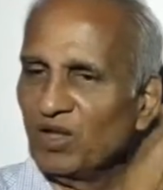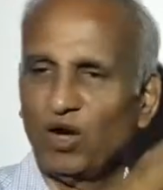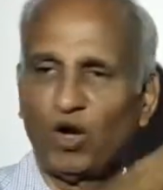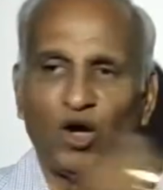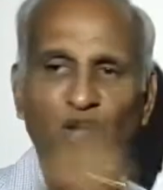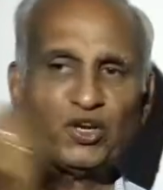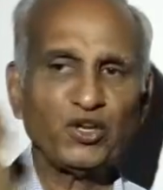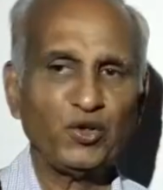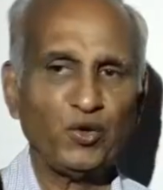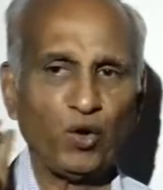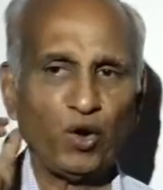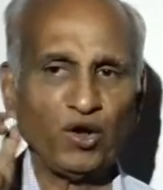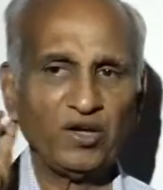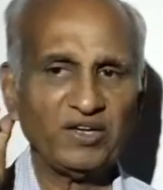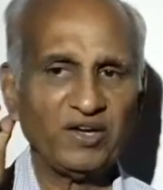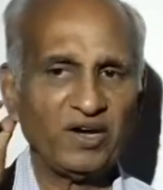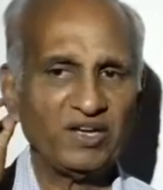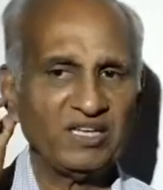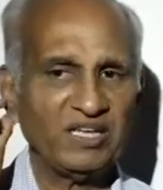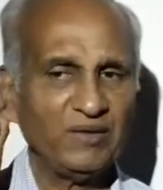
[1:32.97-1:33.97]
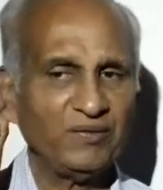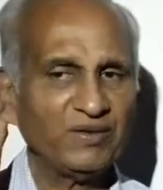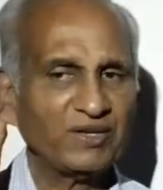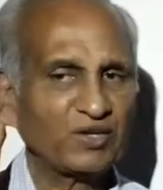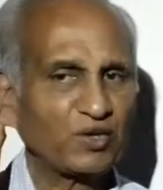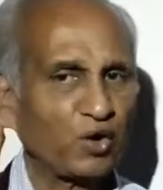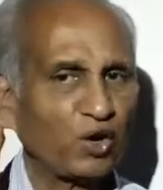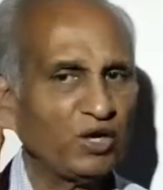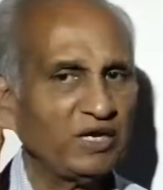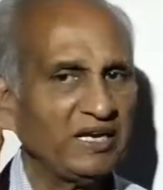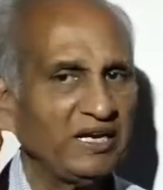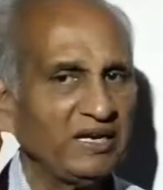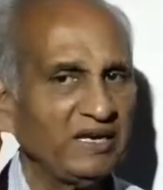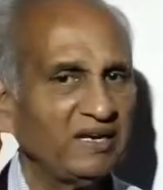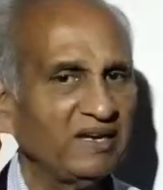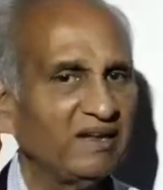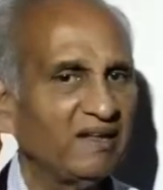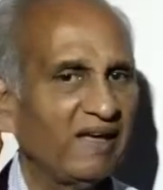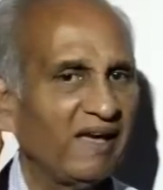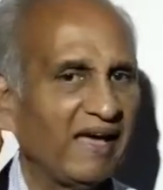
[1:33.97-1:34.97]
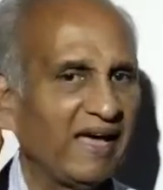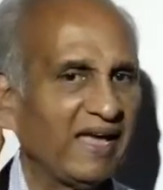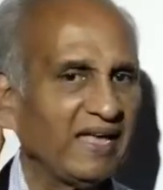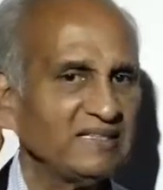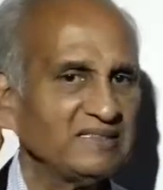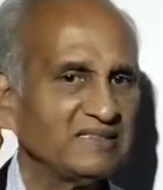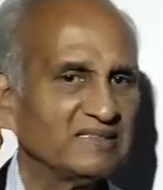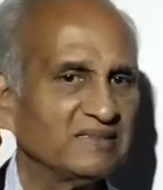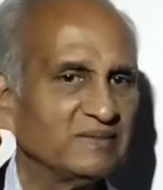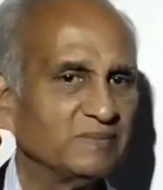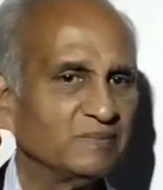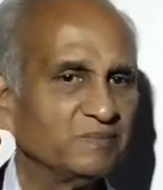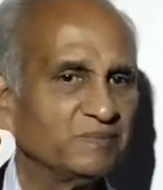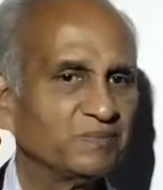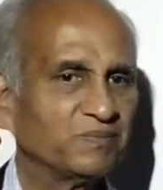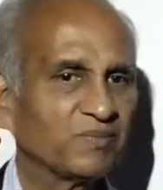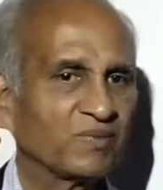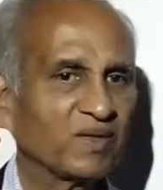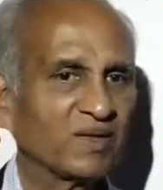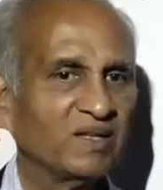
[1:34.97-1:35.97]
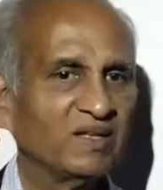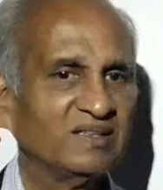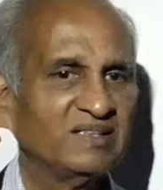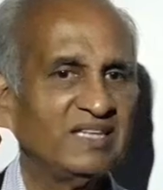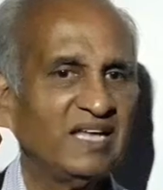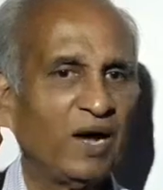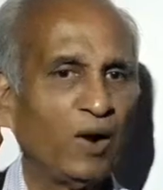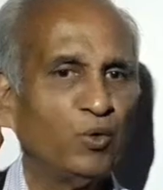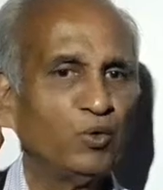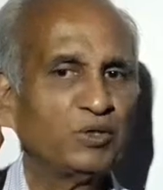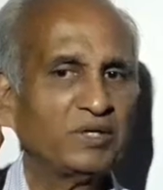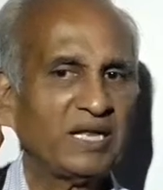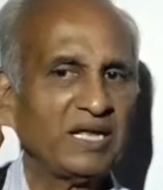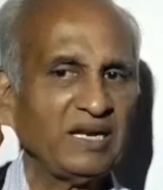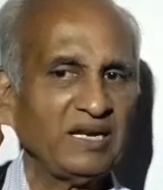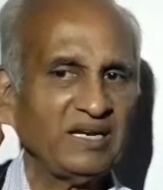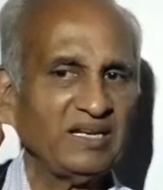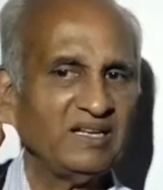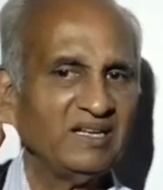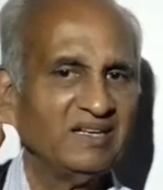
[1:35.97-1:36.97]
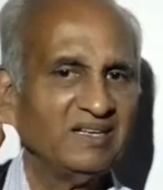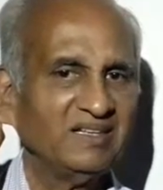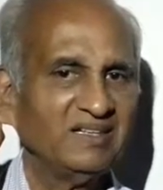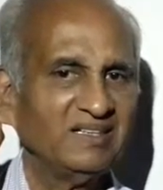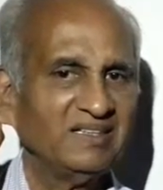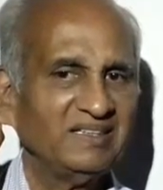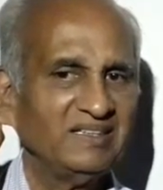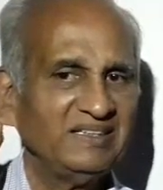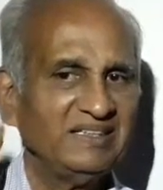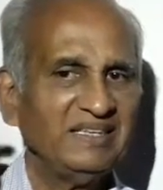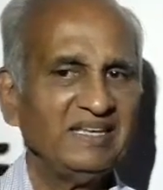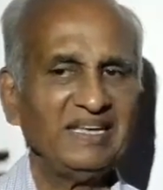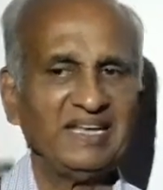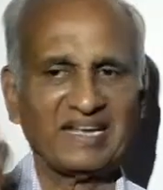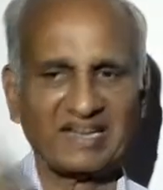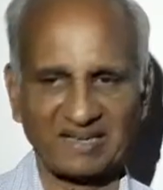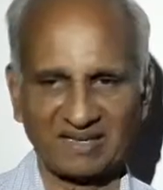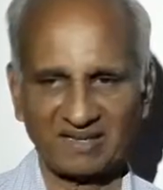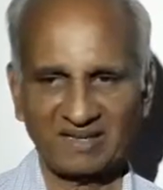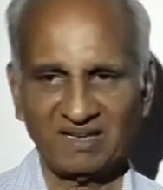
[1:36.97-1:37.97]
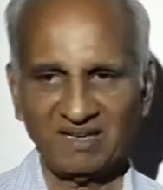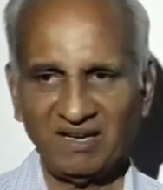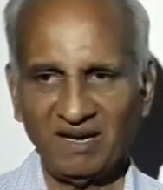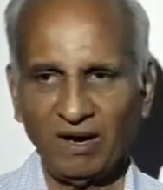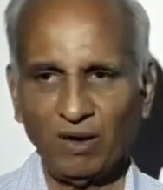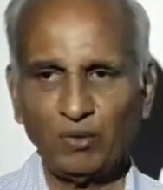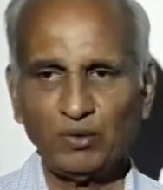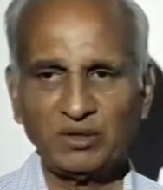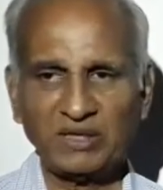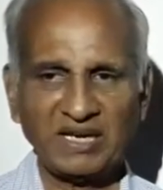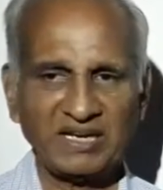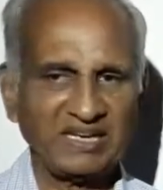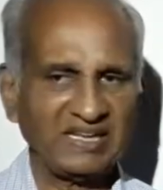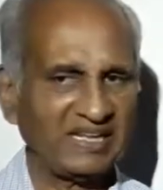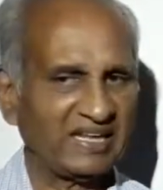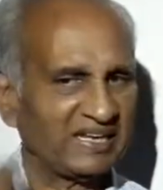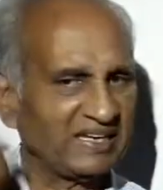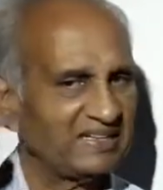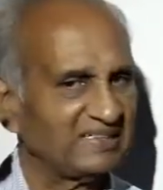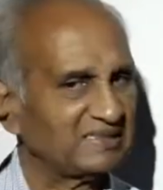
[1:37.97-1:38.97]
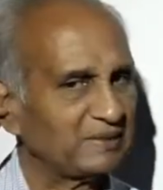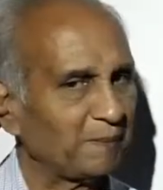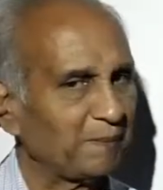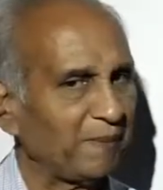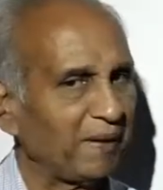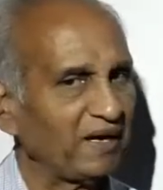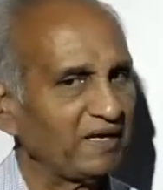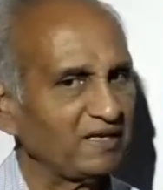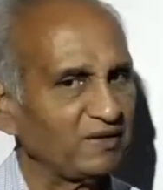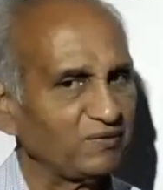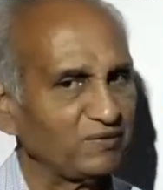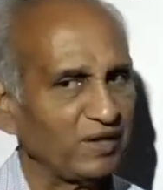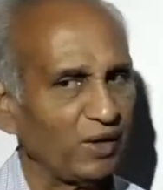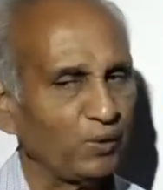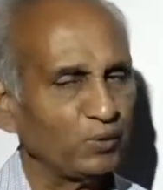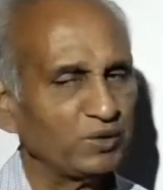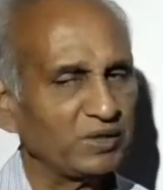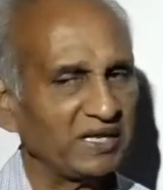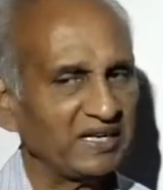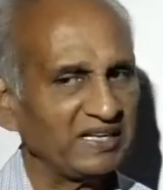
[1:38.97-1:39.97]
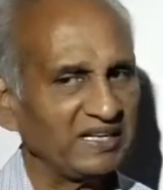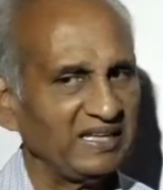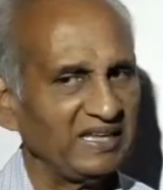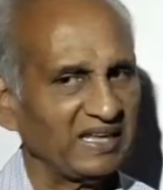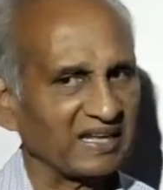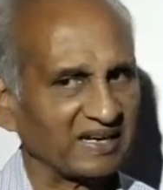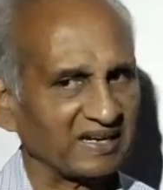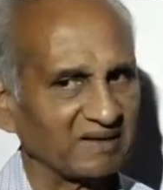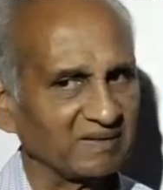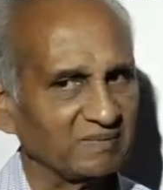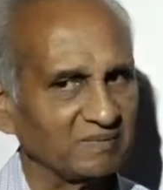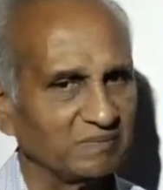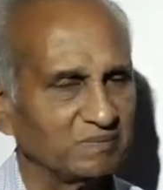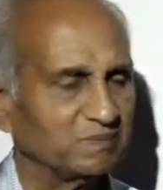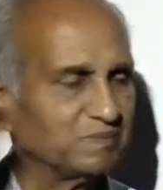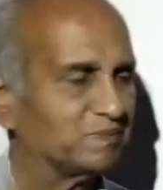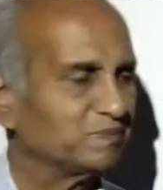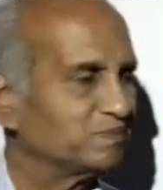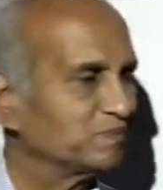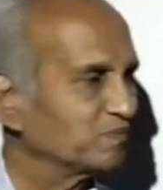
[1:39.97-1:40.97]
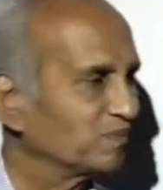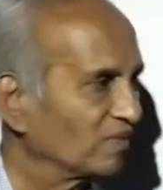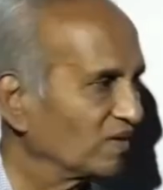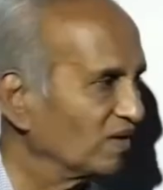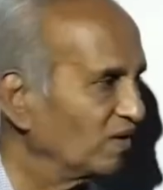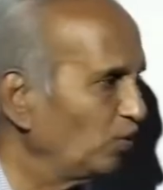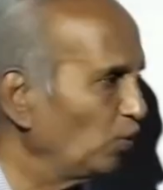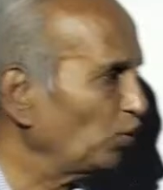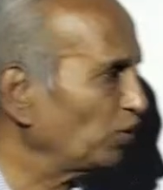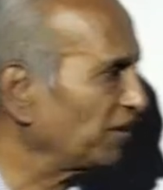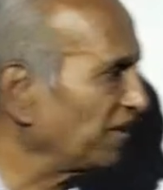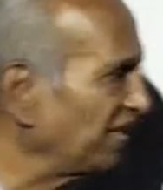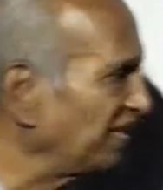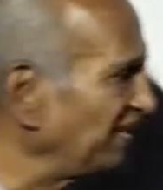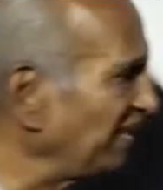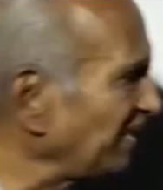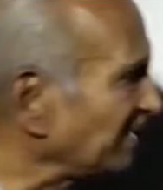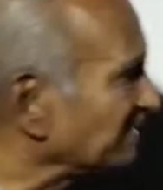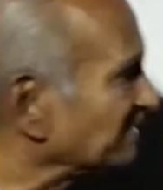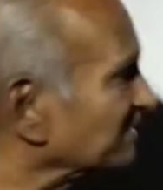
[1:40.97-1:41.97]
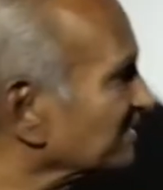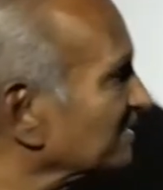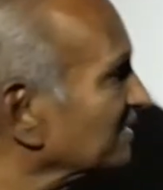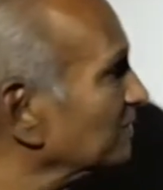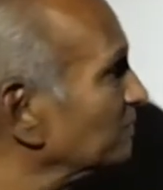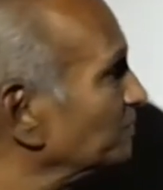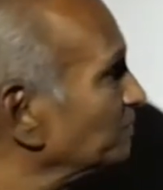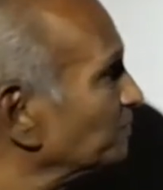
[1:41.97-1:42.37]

Or you even call it as the outer ear. Outer ear. It's a part of the outer ear. Okay, next.